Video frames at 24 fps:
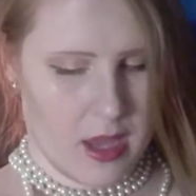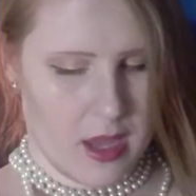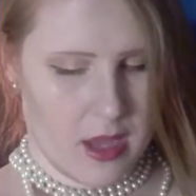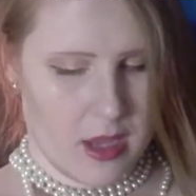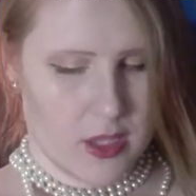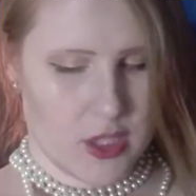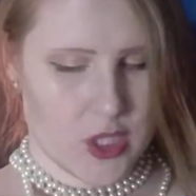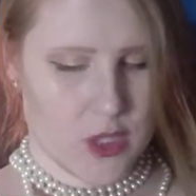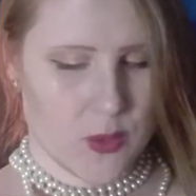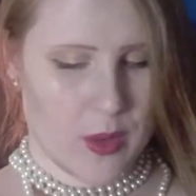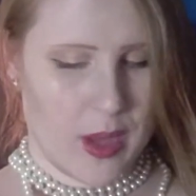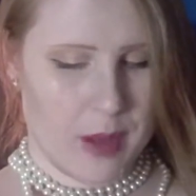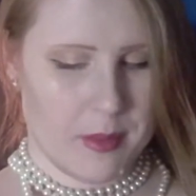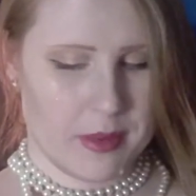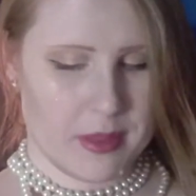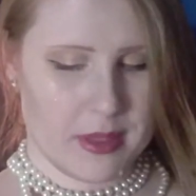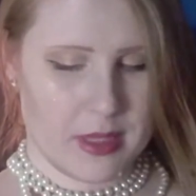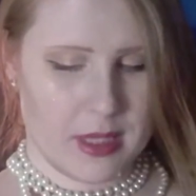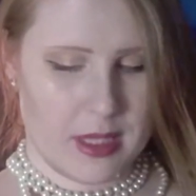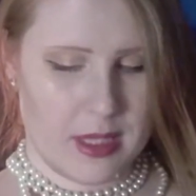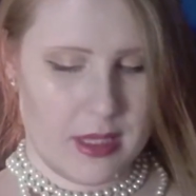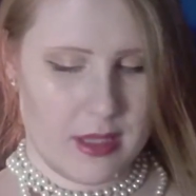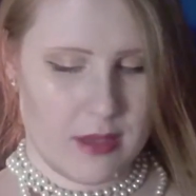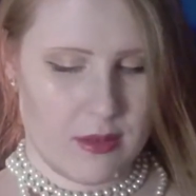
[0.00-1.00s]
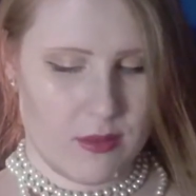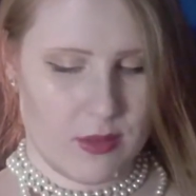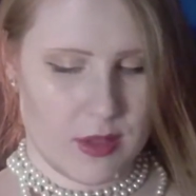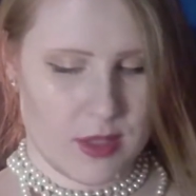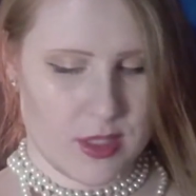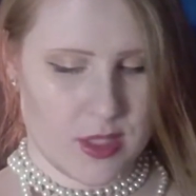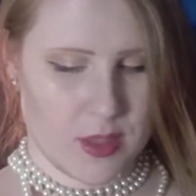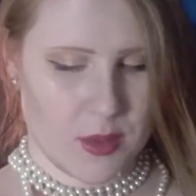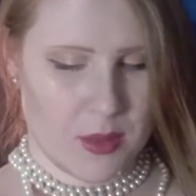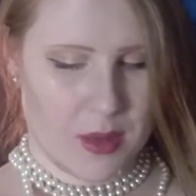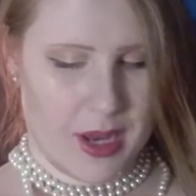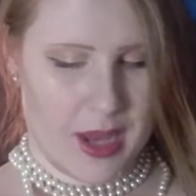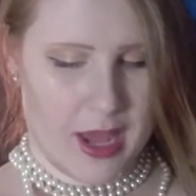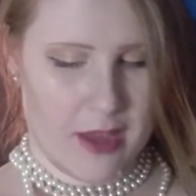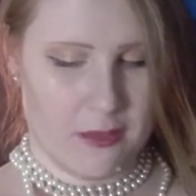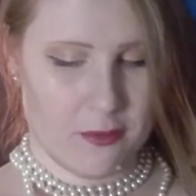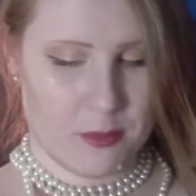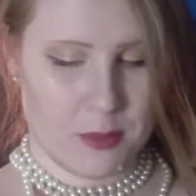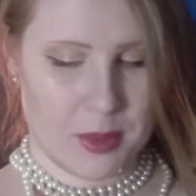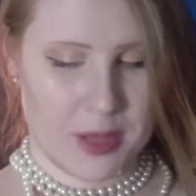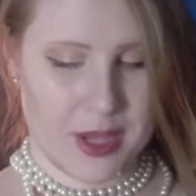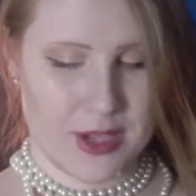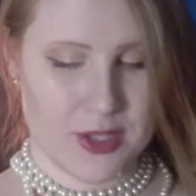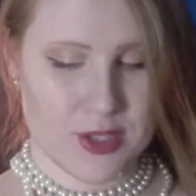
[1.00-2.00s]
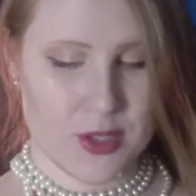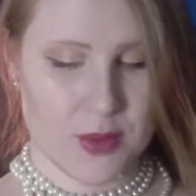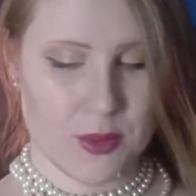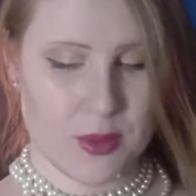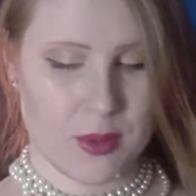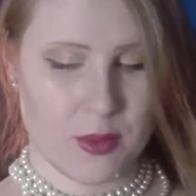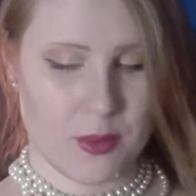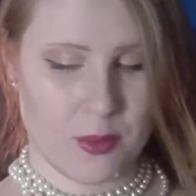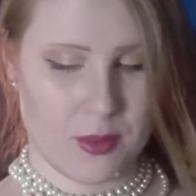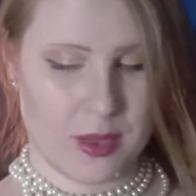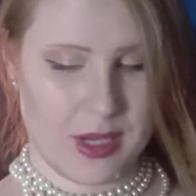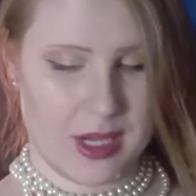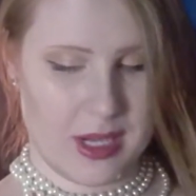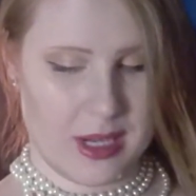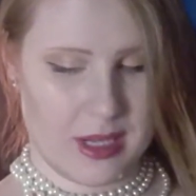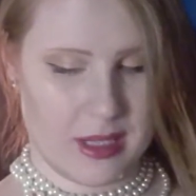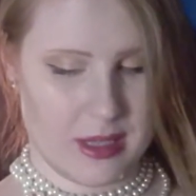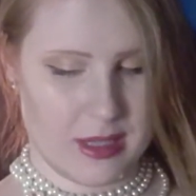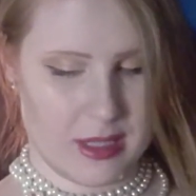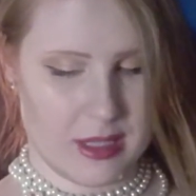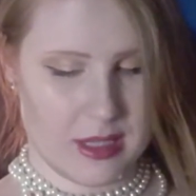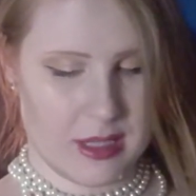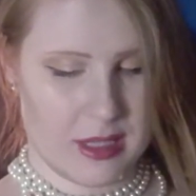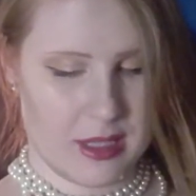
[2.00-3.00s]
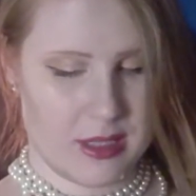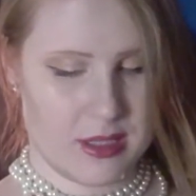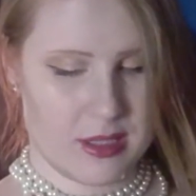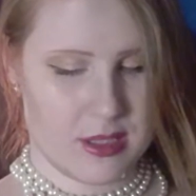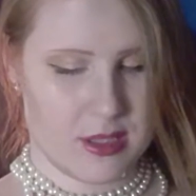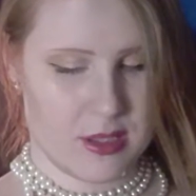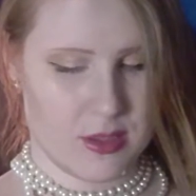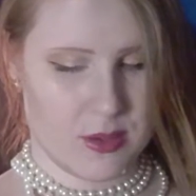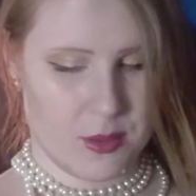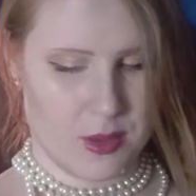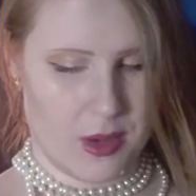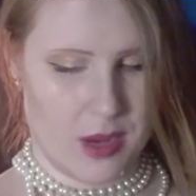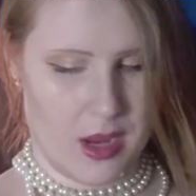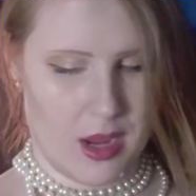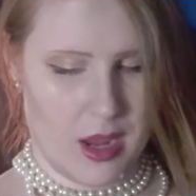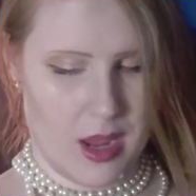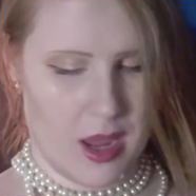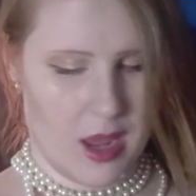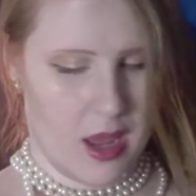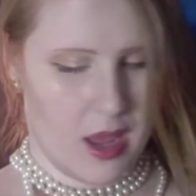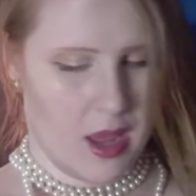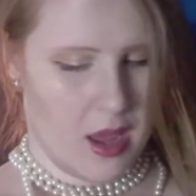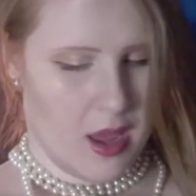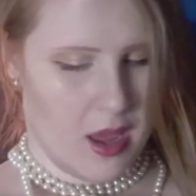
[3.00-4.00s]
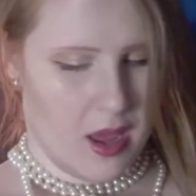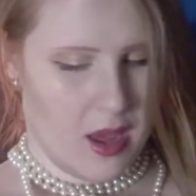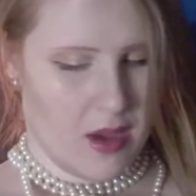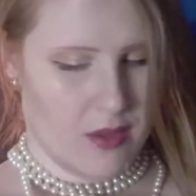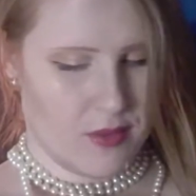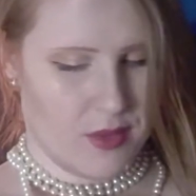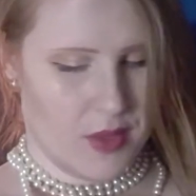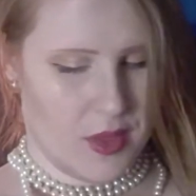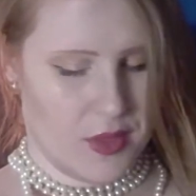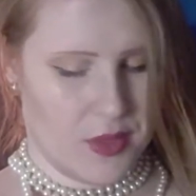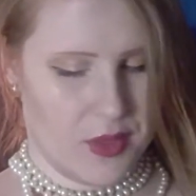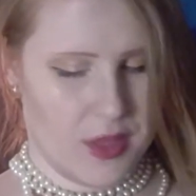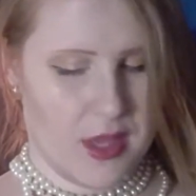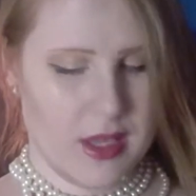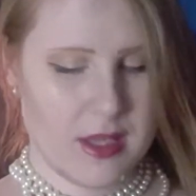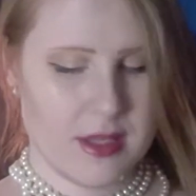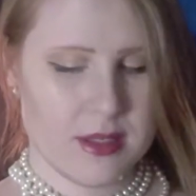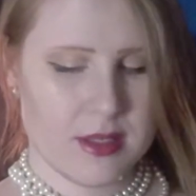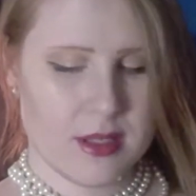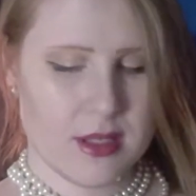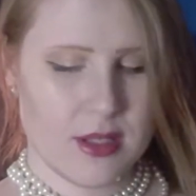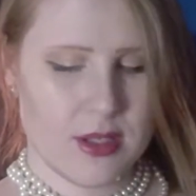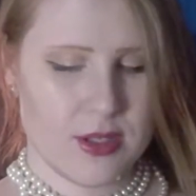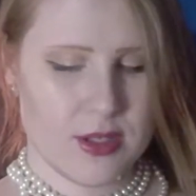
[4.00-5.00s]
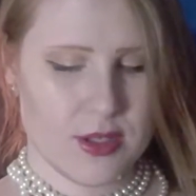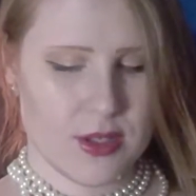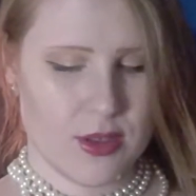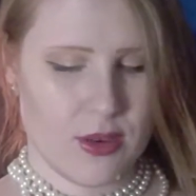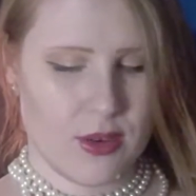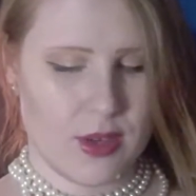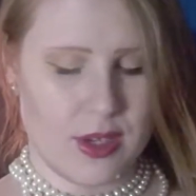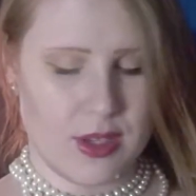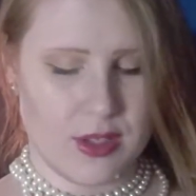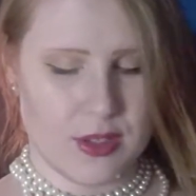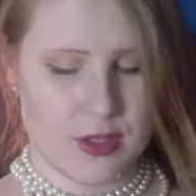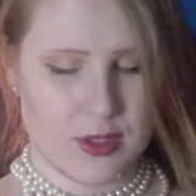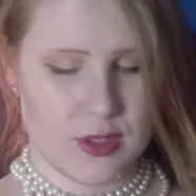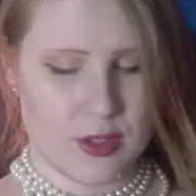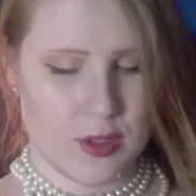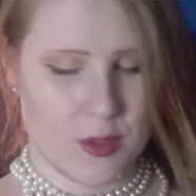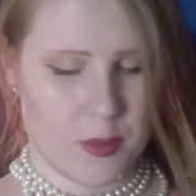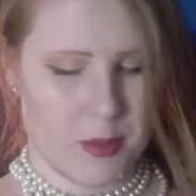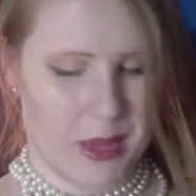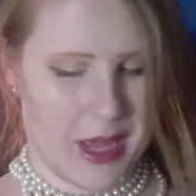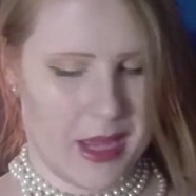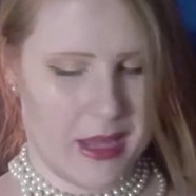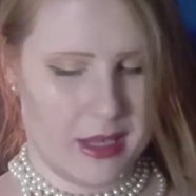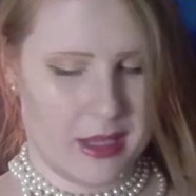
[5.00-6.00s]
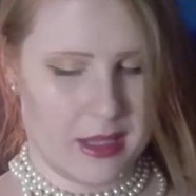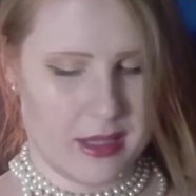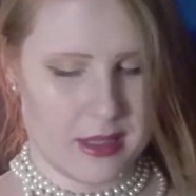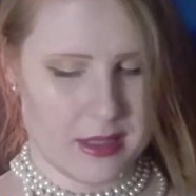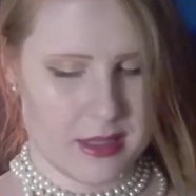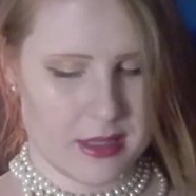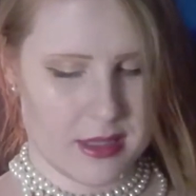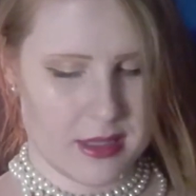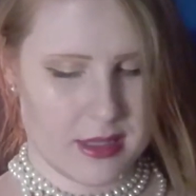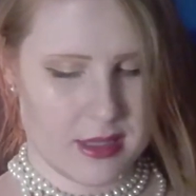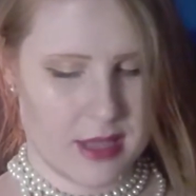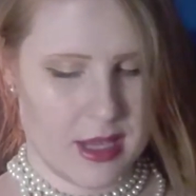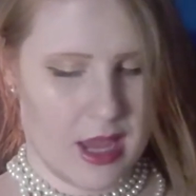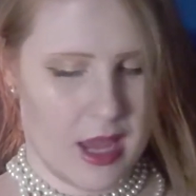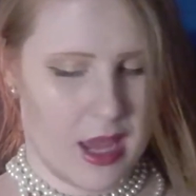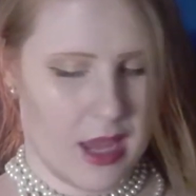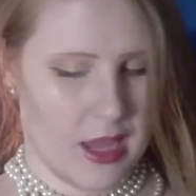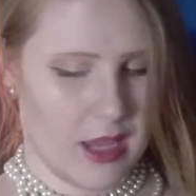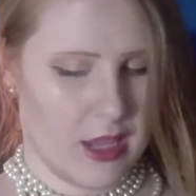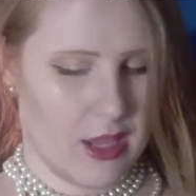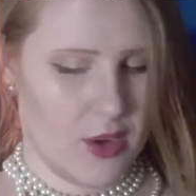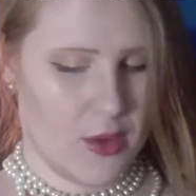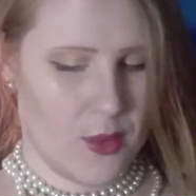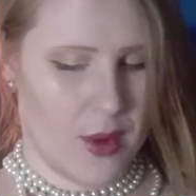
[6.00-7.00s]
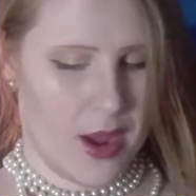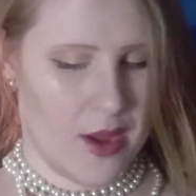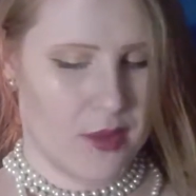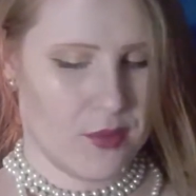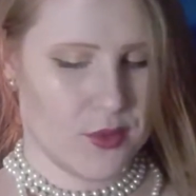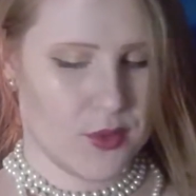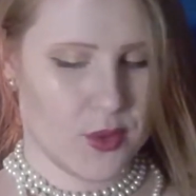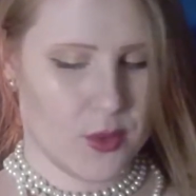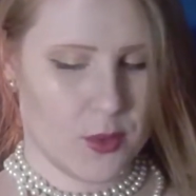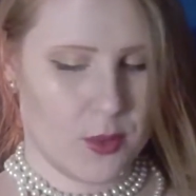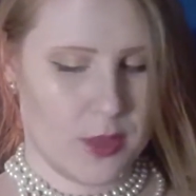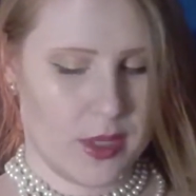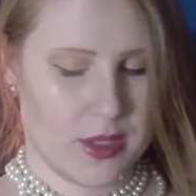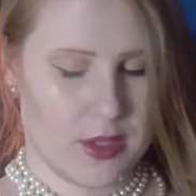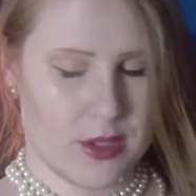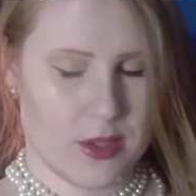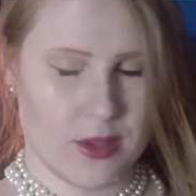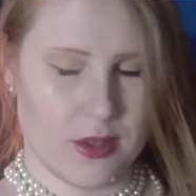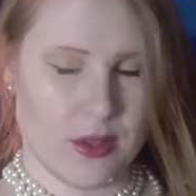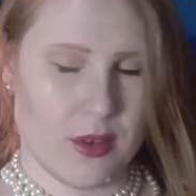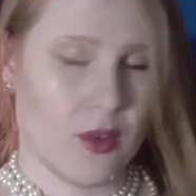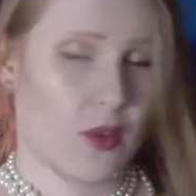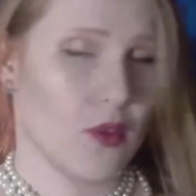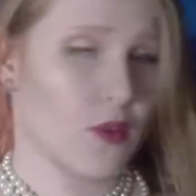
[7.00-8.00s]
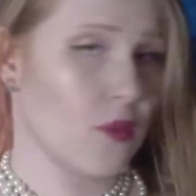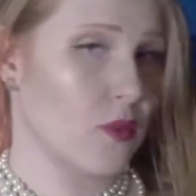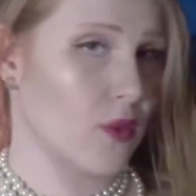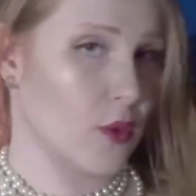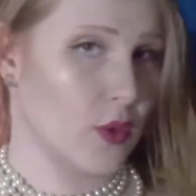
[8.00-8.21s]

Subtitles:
So I believe that you will have pleasure in reading the history of the things concerning Sir Pellias, hereafter written for